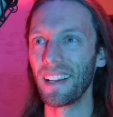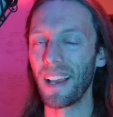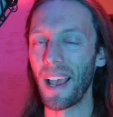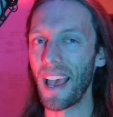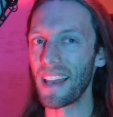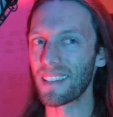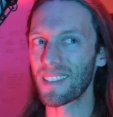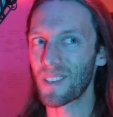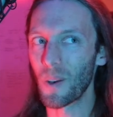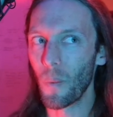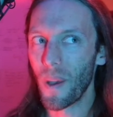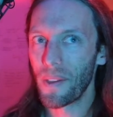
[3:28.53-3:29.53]
And
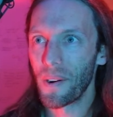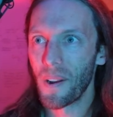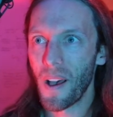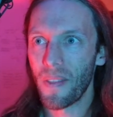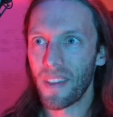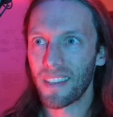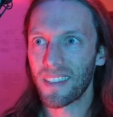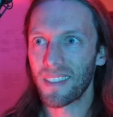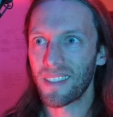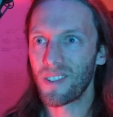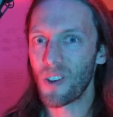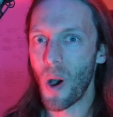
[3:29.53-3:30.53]
so whether or not this
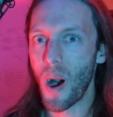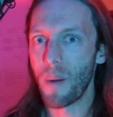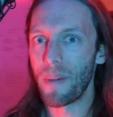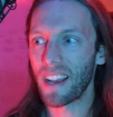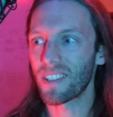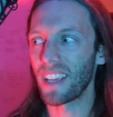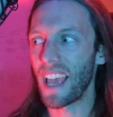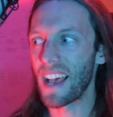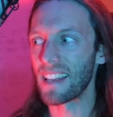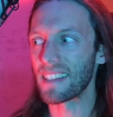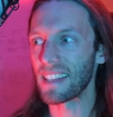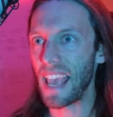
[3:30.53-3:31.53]
job actually
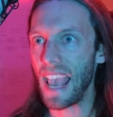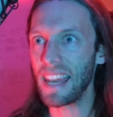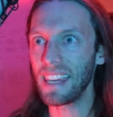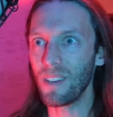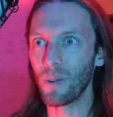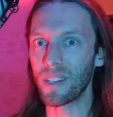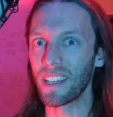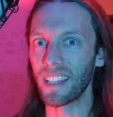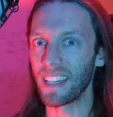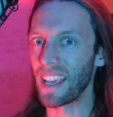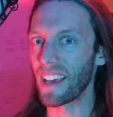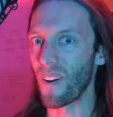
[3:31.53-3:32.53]
has any
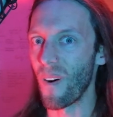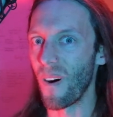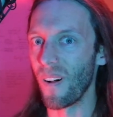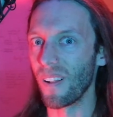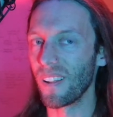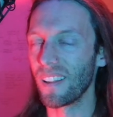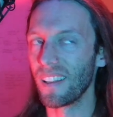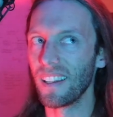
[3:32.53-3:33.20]
utility at all,